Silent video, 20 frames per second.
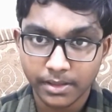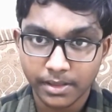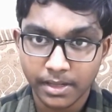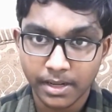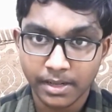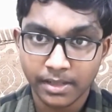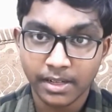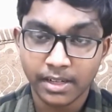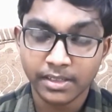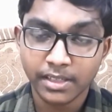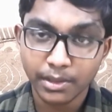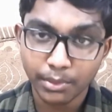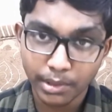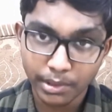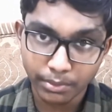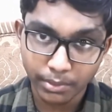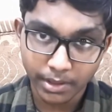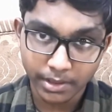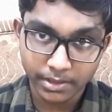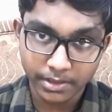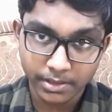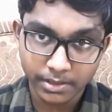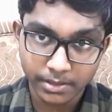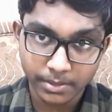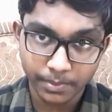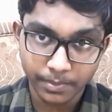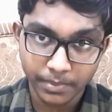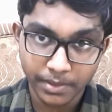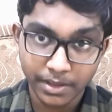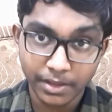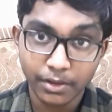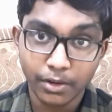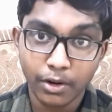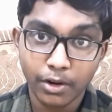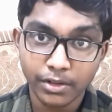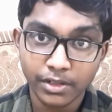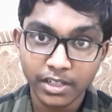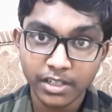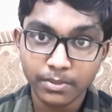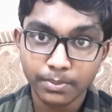and the other one was he
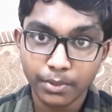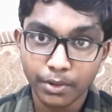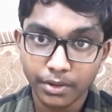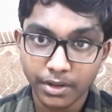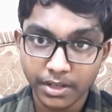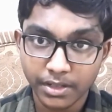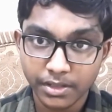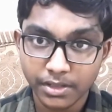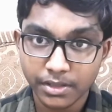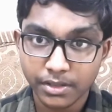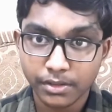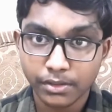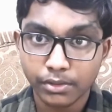ordered police